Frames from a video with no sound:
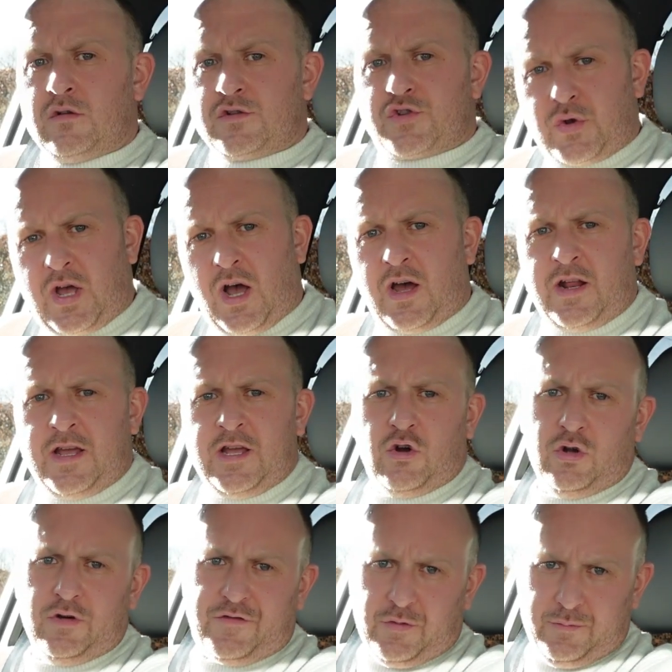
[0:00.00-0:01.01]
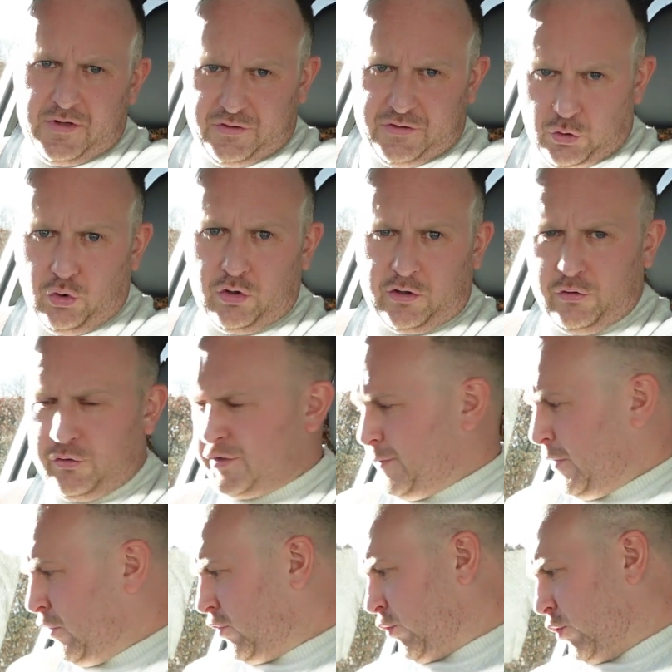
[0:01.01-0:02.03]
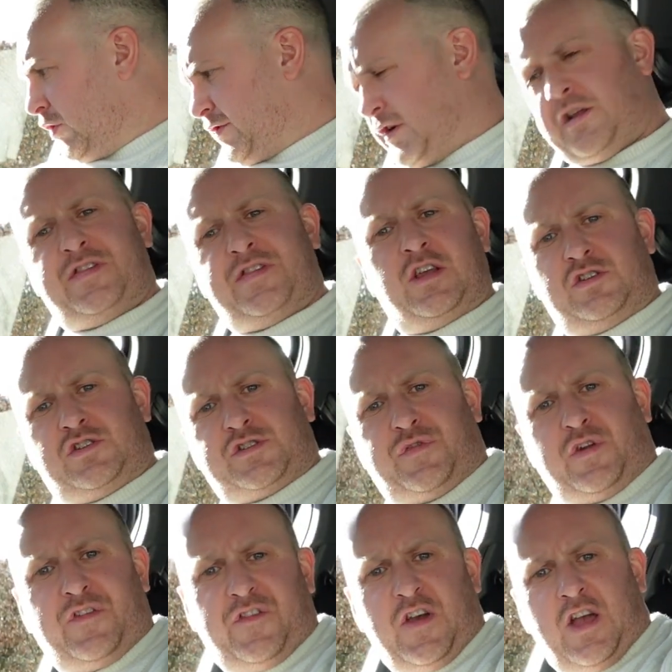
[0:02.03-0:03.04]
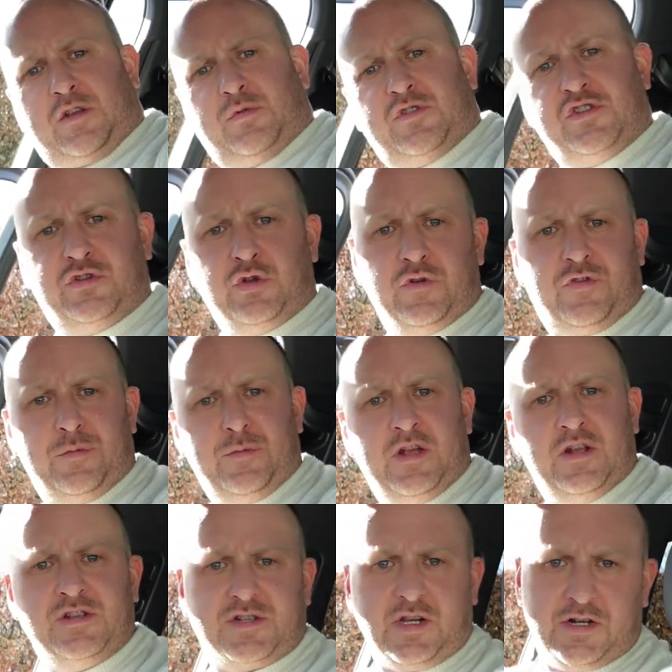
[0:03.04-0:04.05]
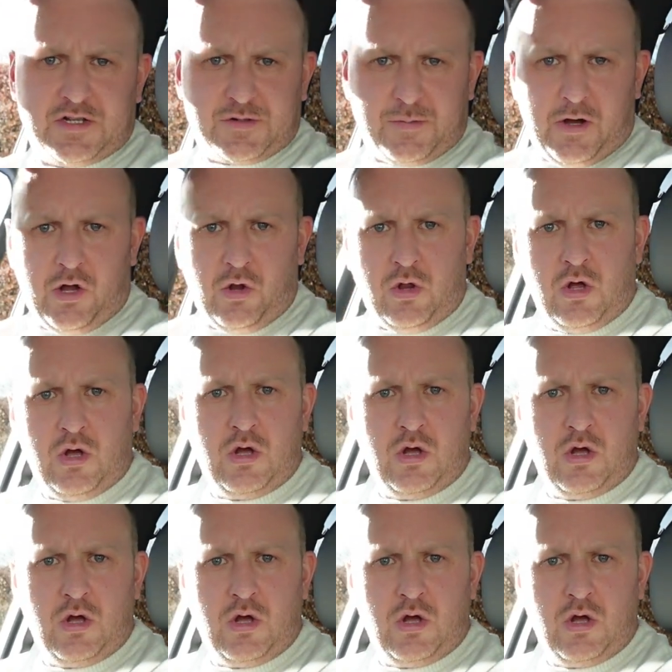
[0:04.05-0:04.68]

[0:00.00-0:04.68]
So carrying on from the door closed build quality, I think just for effect we should do it from the inside as well.